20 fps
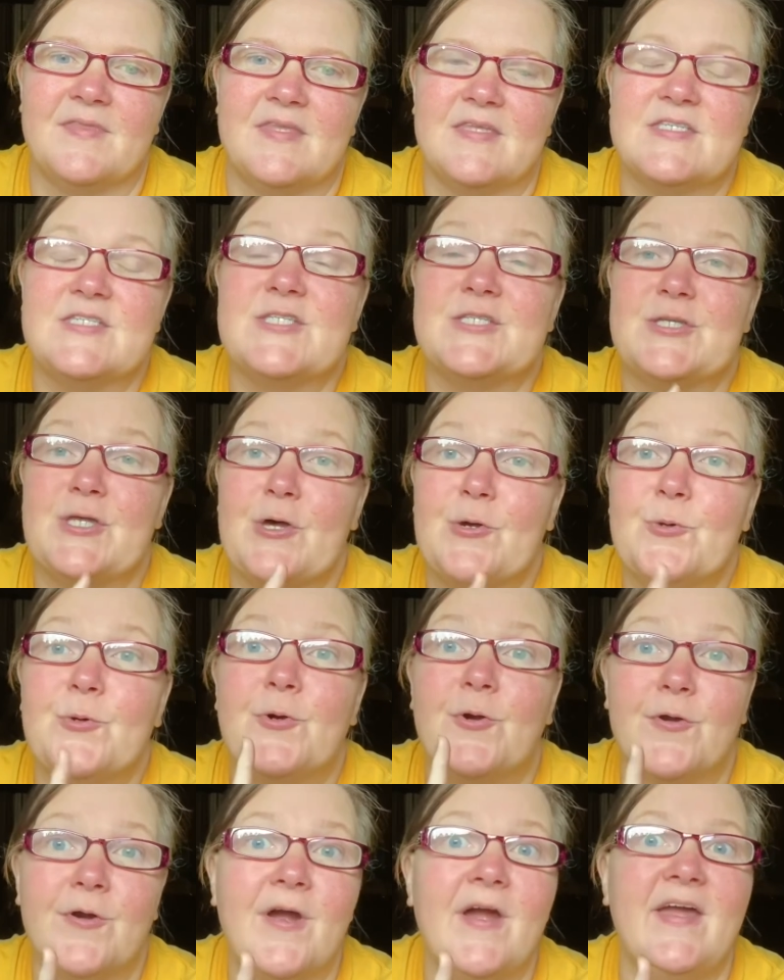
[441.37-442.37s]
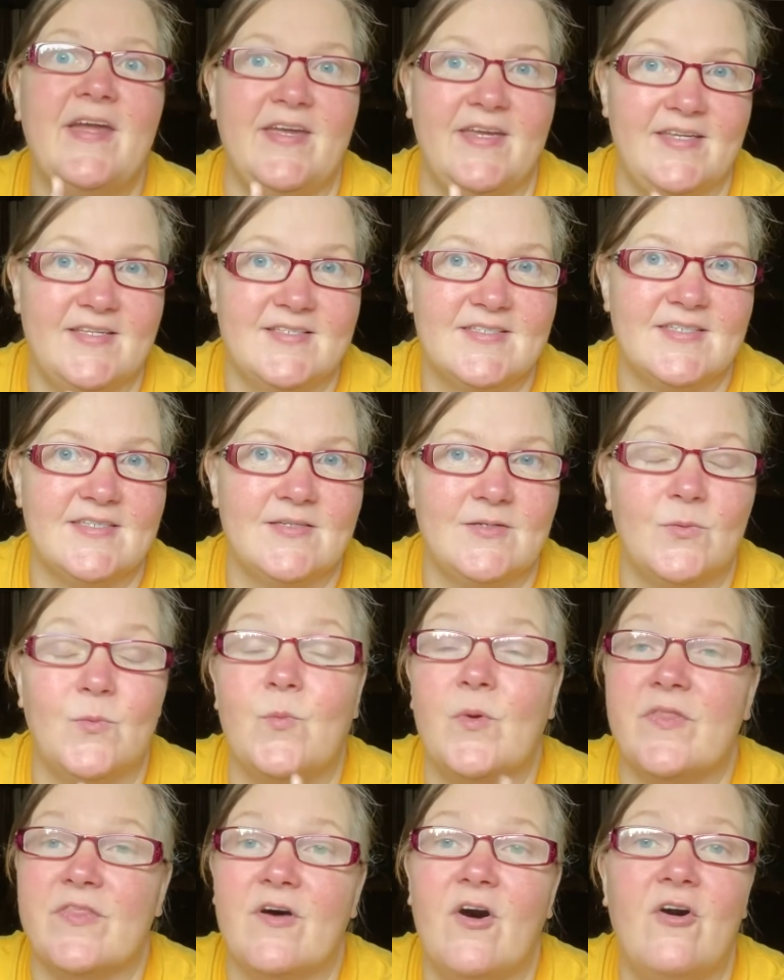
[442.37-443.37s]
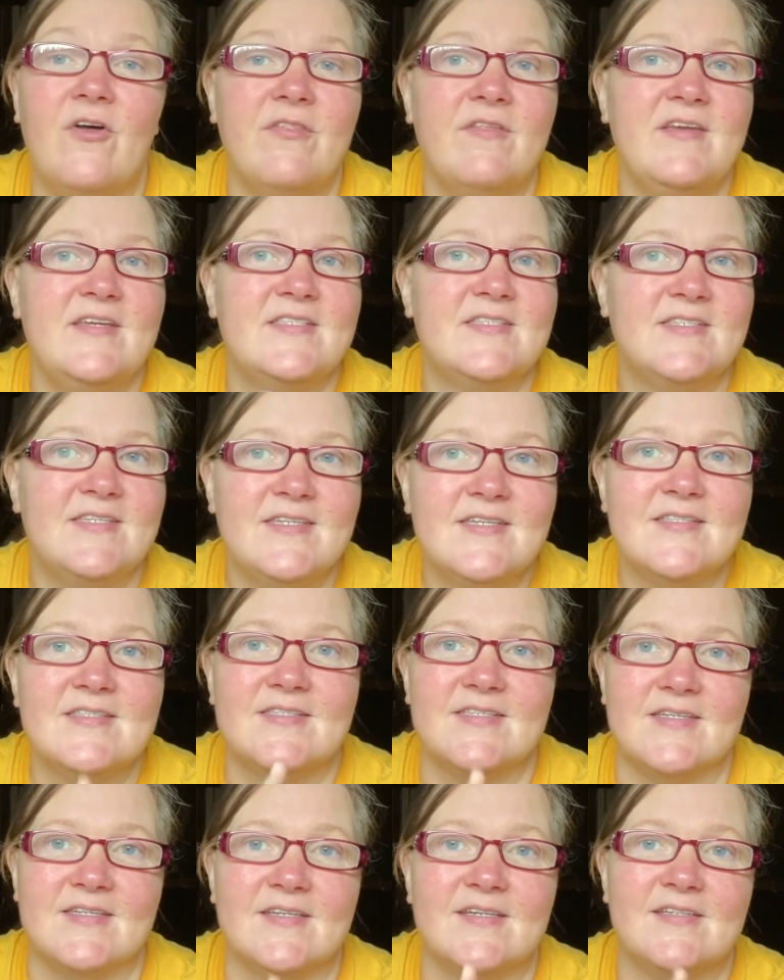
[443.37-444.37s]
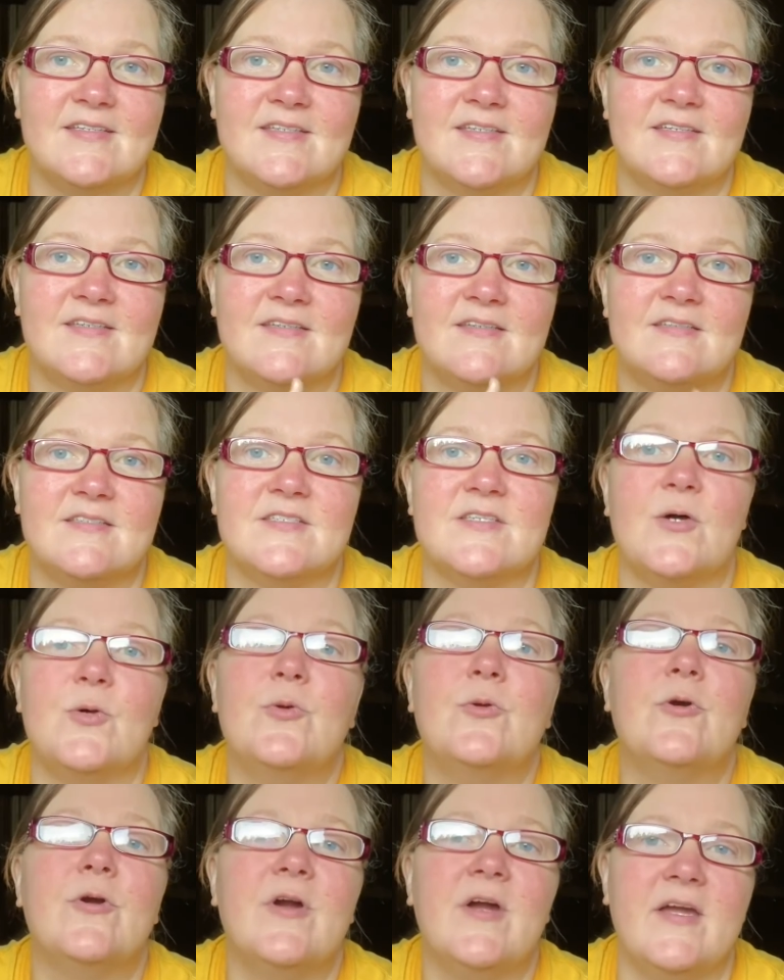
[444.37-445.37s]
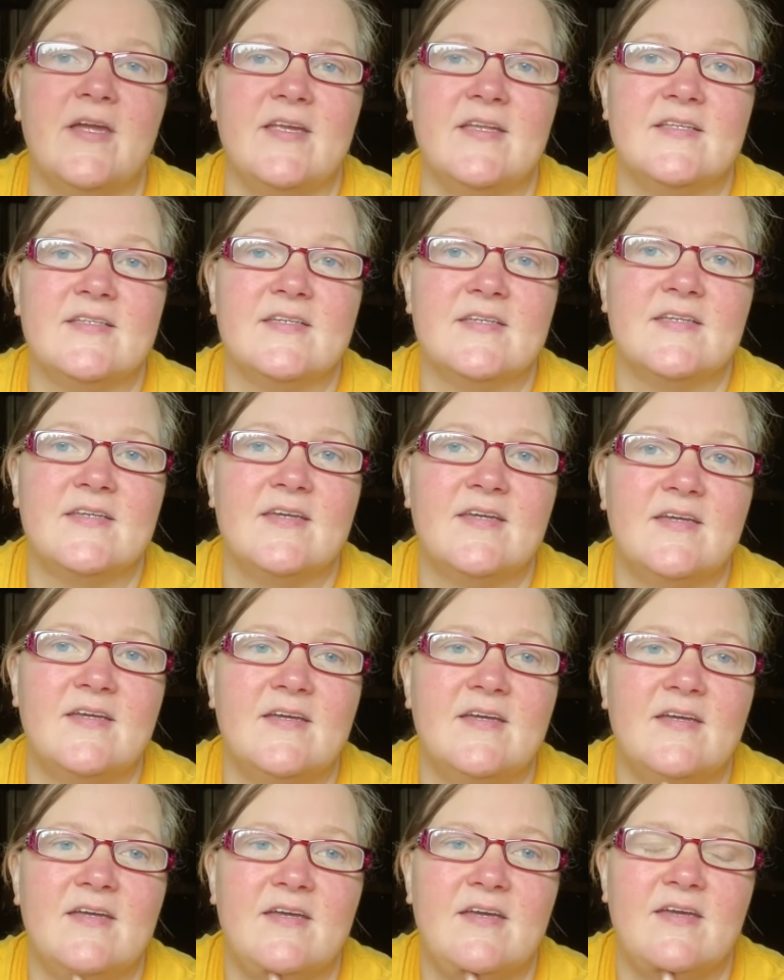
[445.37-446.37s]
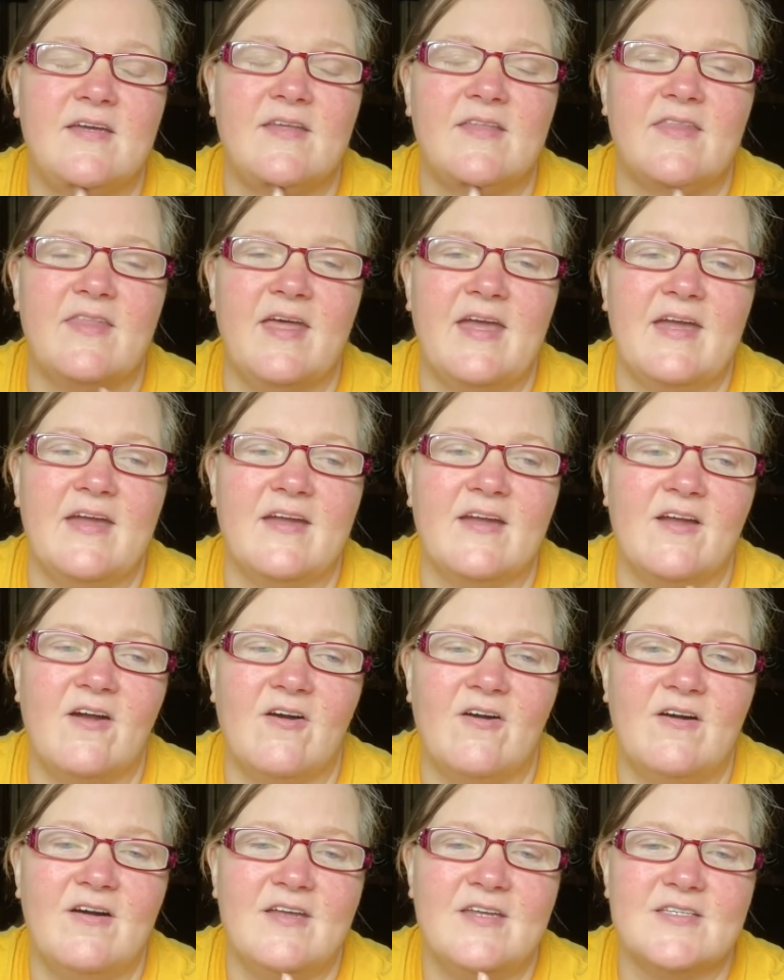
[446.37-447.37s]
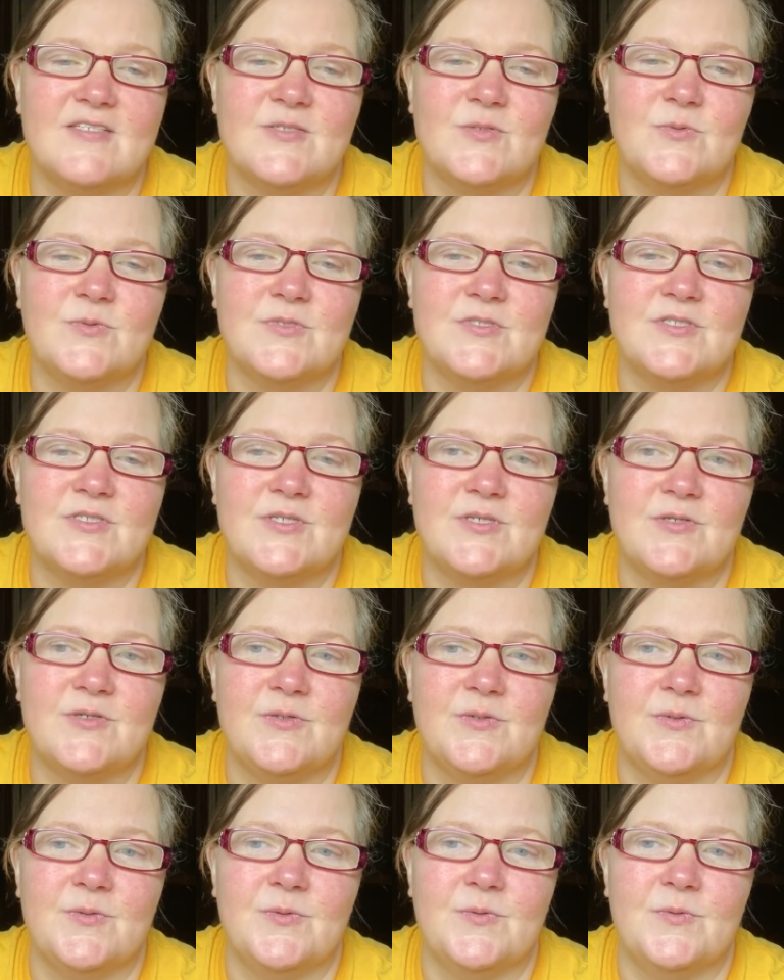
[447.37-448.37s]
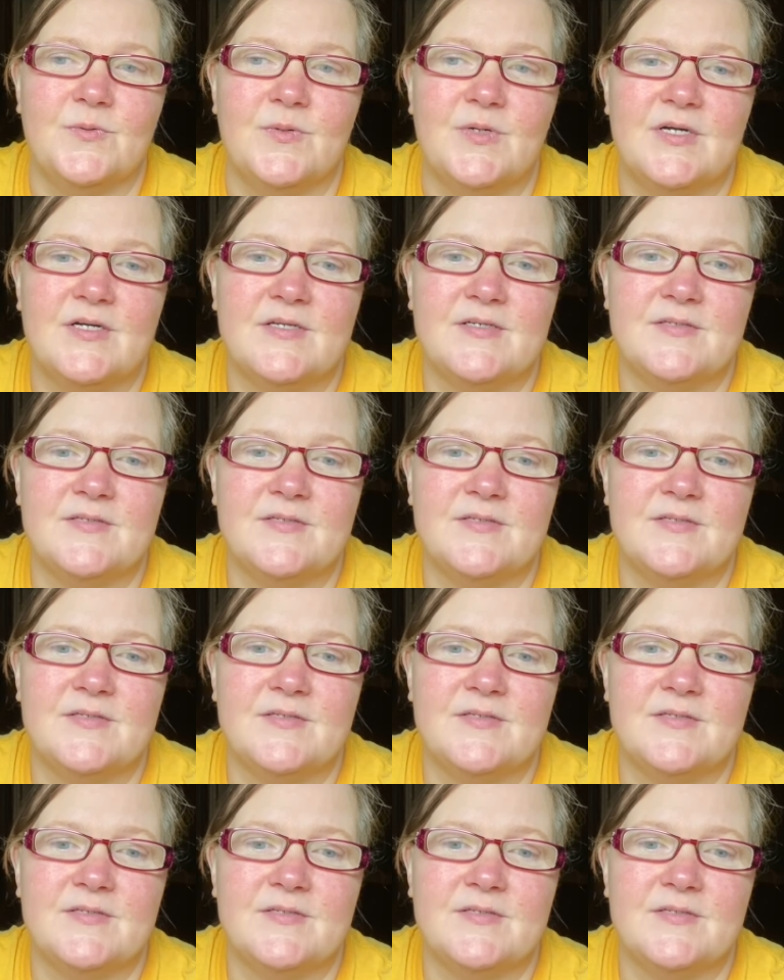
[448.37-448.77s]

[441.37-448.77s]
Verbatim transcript: so great with all these sins in it, so great, that God is going to